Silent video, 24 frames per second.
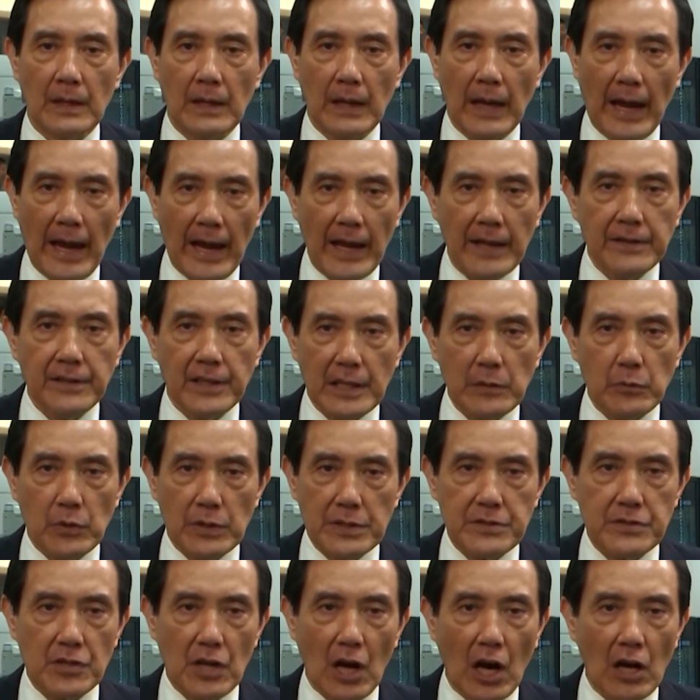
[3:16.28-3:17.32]
And it
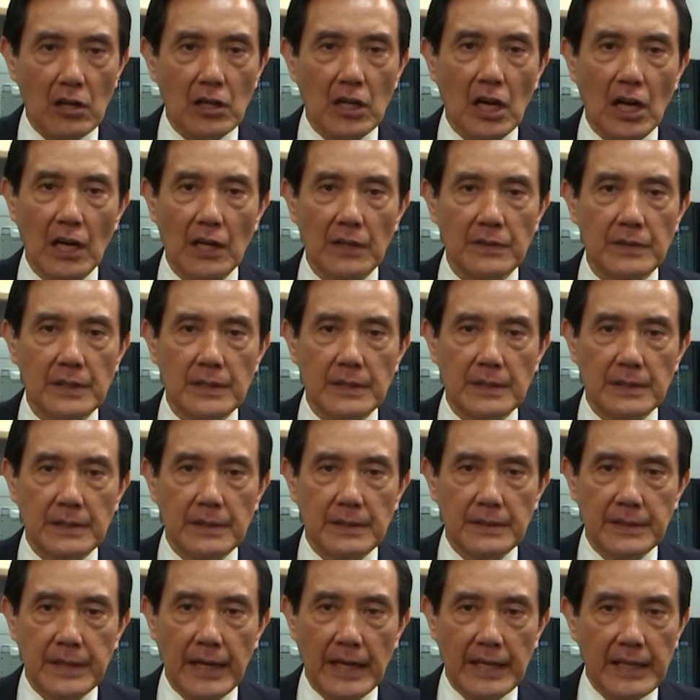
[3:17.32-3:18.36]
was Hong Kong
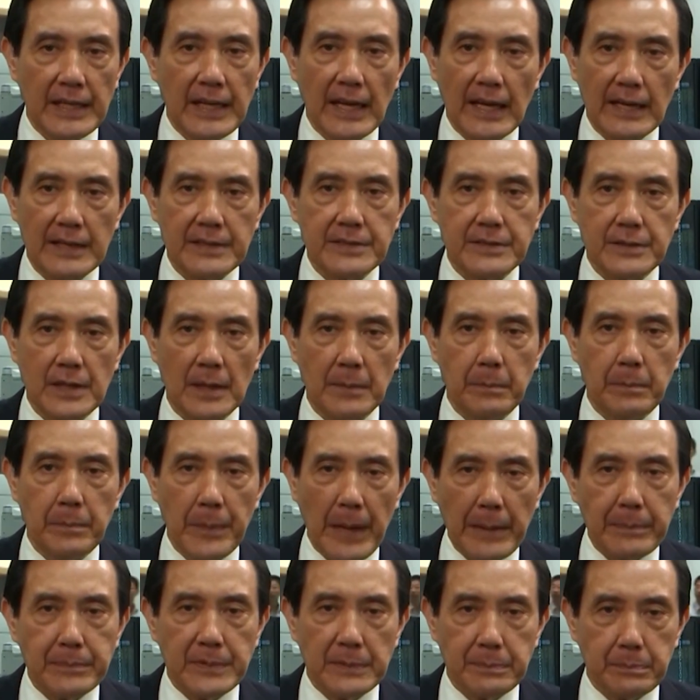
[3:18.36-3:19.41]
that
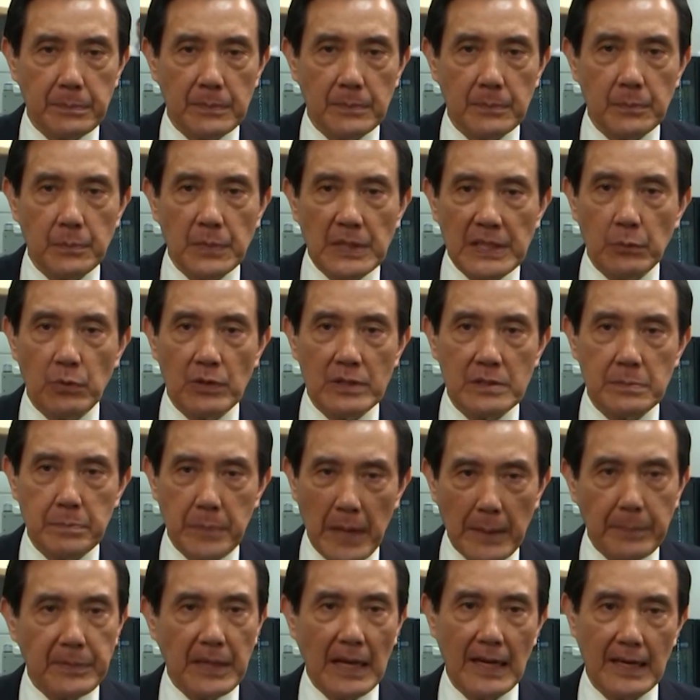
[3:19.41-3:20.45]
he was
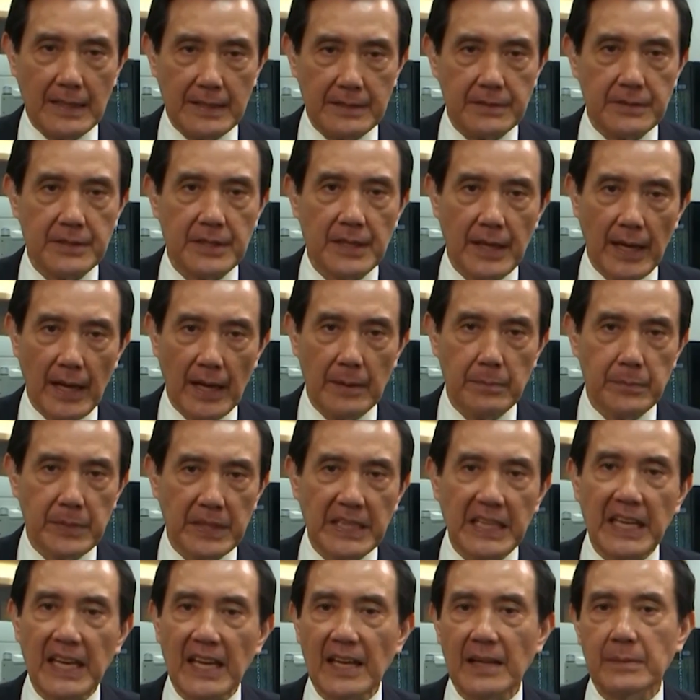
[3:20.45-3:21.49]
baptized and
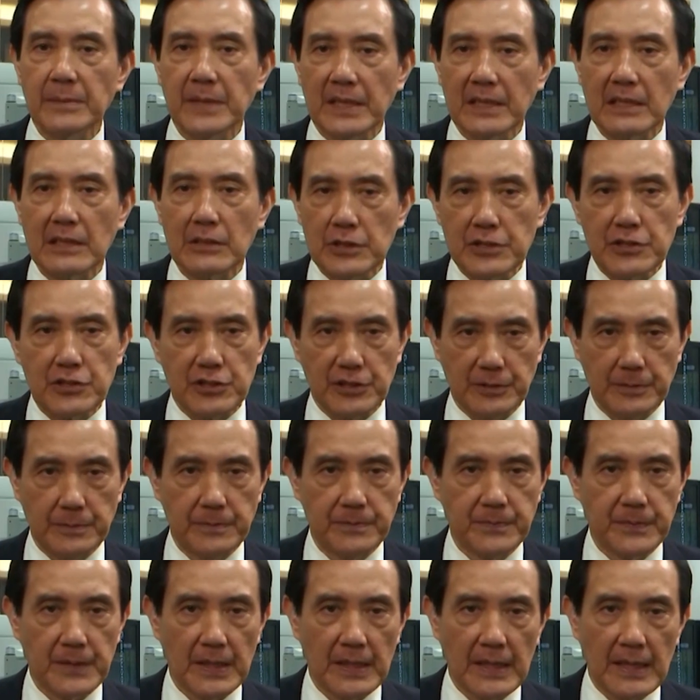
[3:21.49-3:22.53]
became a Christian
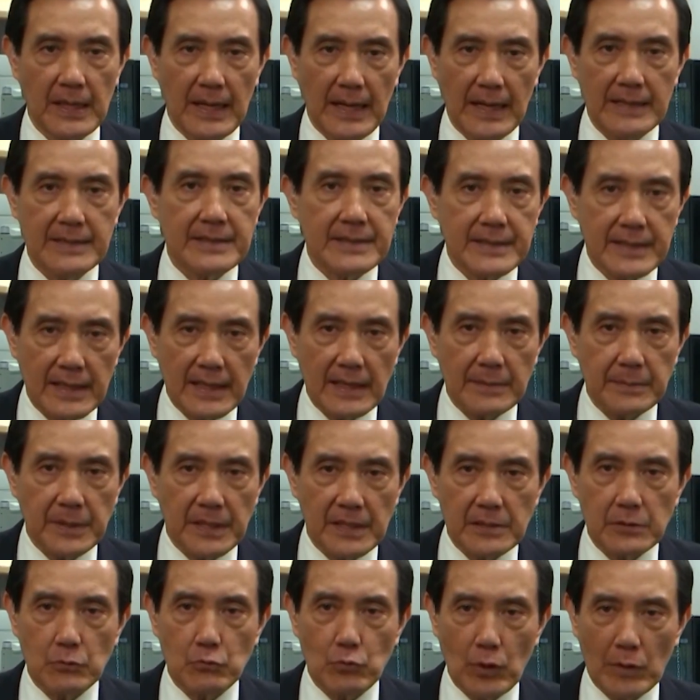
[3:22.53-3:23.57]
and set up
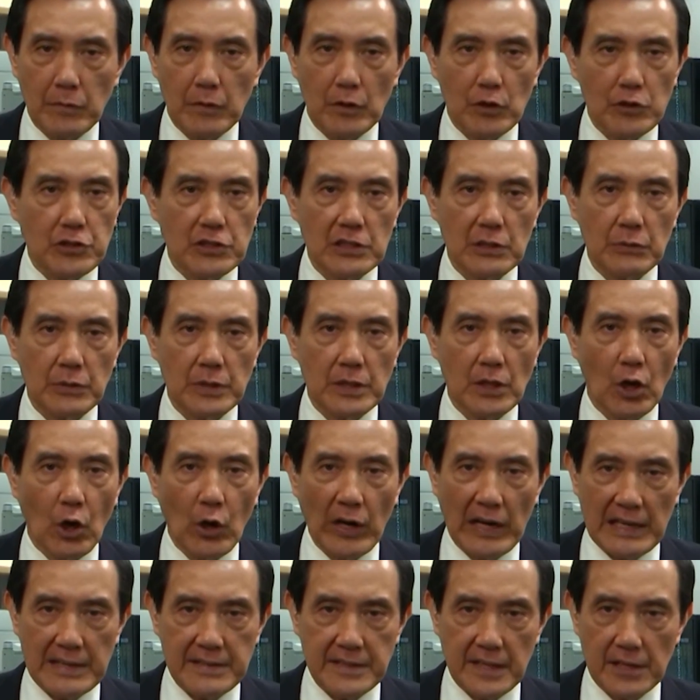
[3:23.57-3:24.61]
his revolutionary
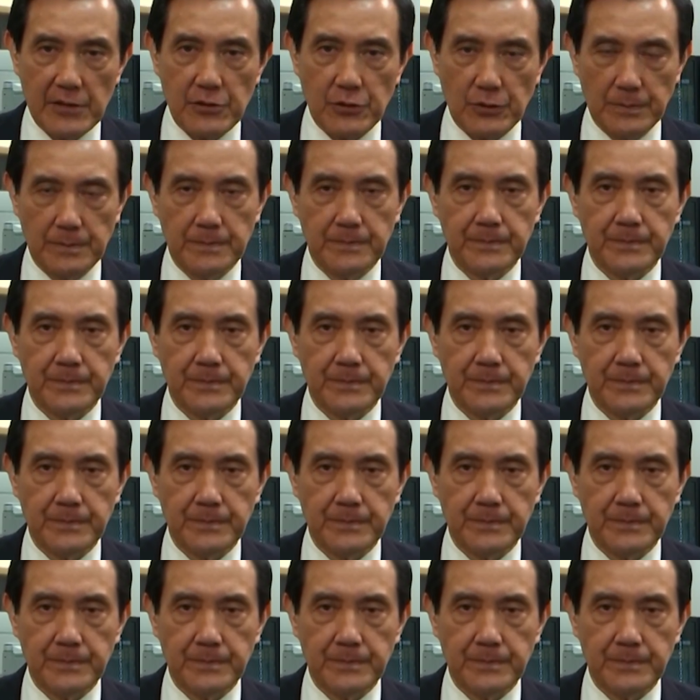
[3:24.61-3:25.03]
organization.